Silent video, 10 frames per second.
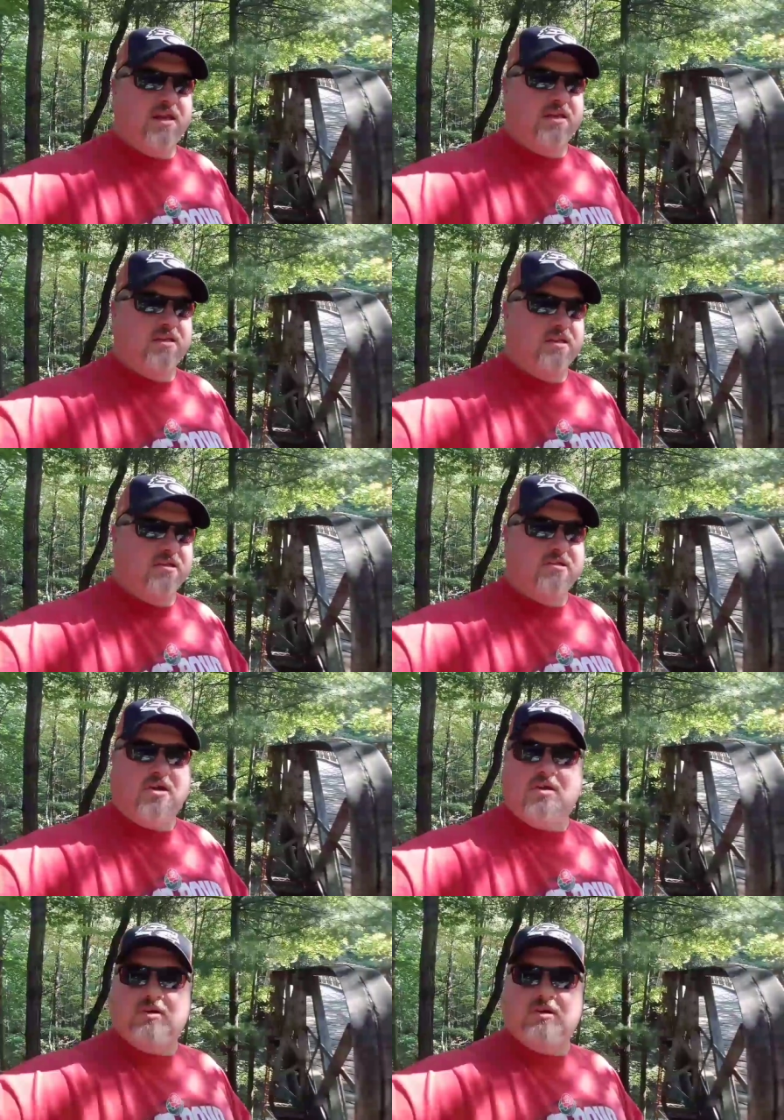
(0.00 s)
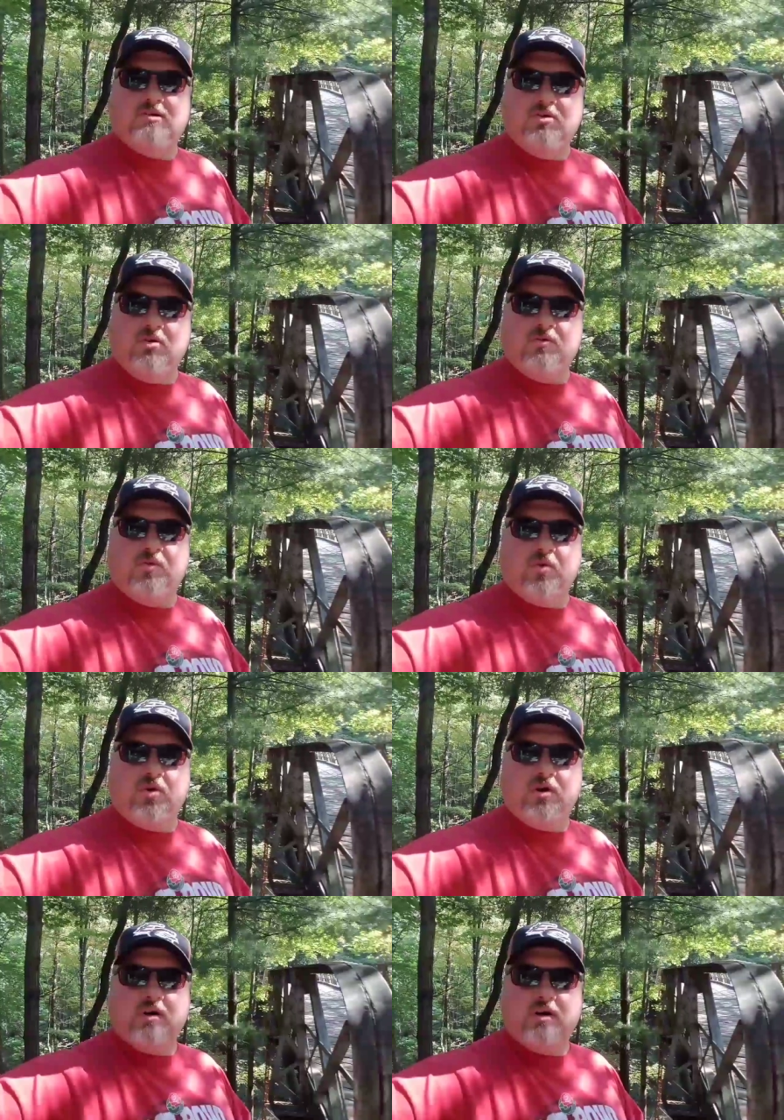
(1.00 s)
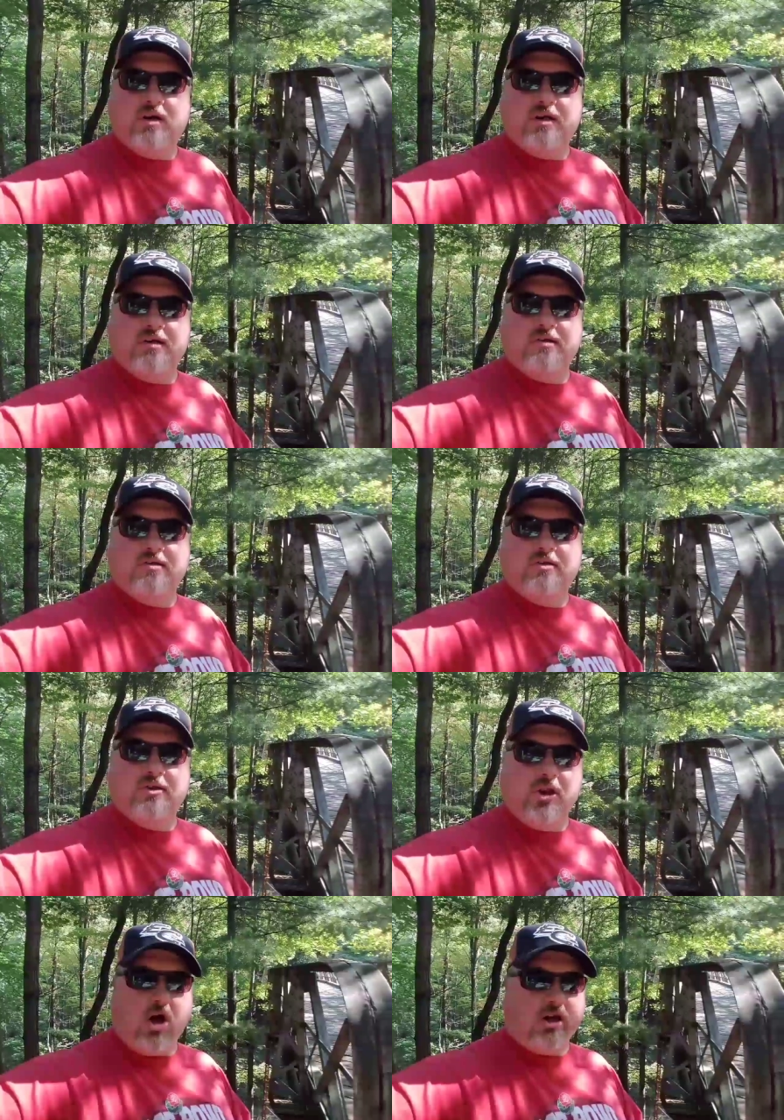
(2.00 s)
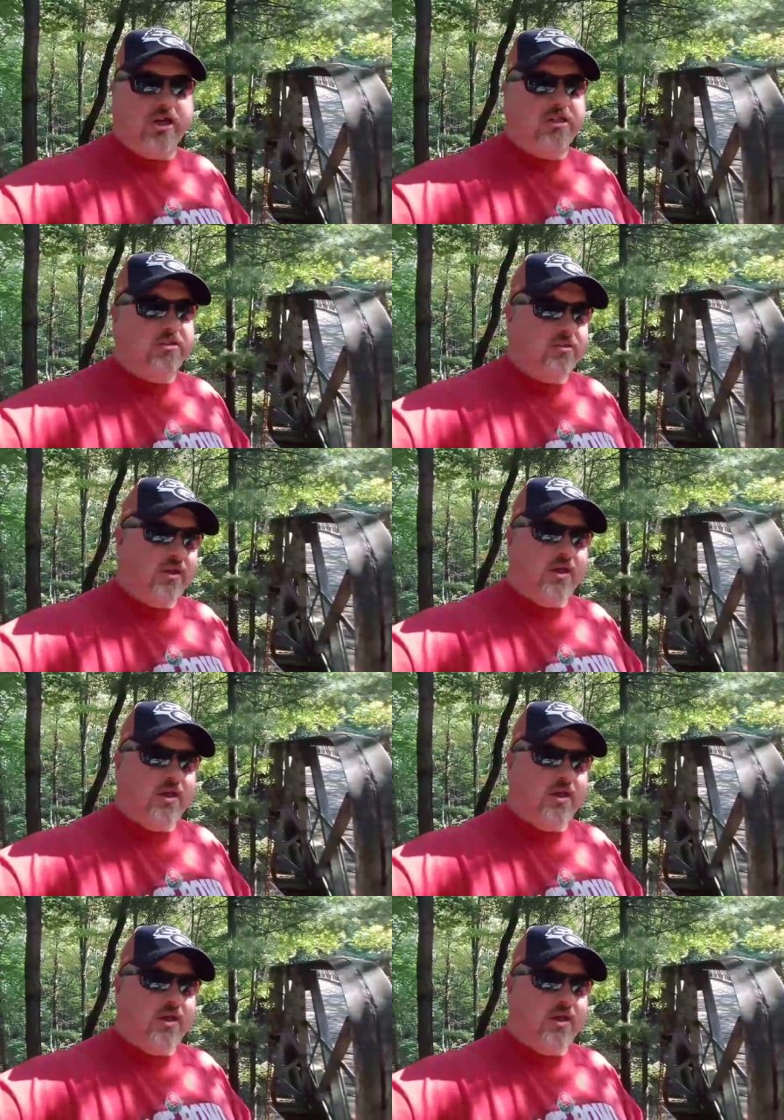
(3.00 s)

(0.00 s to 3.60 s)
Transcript: that this town is known for is logging.